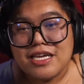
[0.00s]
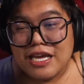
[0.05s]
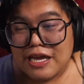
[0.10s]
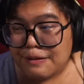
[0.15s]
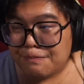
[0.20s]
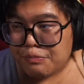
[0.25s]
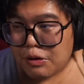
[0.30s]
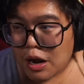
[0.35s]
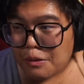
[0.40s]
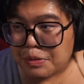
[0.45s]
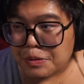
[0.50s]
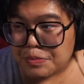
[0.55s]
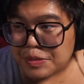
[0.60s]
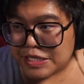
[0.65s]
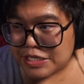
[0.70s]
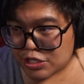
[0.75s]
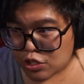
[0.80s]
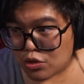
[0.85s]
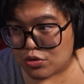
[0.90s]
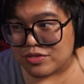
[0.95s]
he
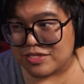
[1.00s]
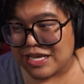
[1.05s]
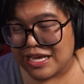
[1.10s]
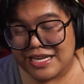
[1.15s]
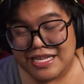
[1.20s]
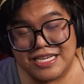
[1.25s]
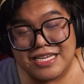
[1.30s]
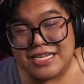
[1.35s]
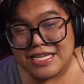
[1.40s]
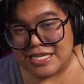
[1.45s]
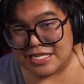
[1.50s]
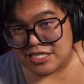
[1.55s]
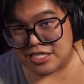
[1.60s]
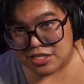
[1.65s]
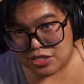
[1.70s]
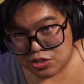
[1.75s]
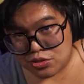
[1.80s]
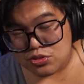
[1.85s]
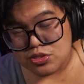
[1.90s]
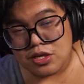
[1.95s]
probably knows that he needs to
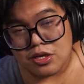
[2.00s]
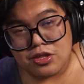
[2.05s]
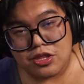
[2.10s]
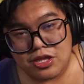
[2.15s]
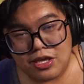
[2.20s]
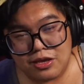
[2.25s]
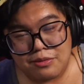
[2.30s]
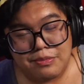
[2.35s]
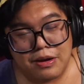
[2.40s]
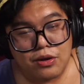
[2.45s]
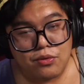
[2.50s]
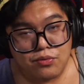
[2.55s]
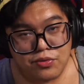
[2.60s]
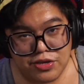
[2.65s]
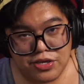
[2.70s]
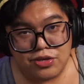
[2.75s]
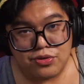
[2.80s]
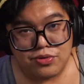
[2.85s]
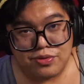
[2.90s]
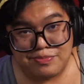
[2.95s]
do something about
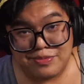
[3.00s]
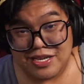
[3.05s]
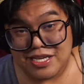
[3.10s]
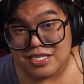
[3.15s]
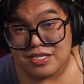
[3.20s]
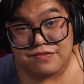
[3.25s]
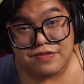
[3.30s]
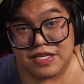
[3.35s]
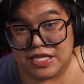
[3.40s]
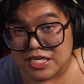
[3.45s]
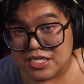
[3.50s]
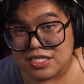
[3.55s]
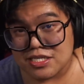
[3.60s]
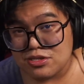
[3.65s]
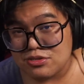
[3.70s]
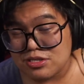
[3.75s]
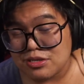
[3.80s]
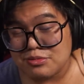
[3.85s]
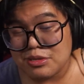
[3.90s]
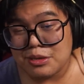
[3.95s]
Ryun, because if he doesn't
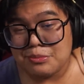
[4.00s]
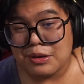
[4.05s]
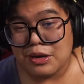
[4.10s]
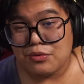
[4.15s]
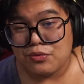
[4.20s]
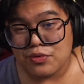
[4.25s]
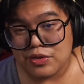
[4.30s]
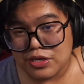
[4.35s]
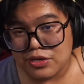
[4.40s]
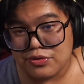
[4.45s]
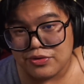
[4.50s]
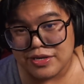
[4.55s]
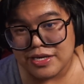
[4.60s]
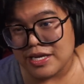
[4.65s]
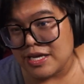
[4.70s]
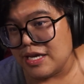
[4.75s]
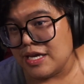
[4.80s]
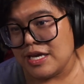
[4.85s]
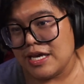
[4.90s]
do something about Ryun,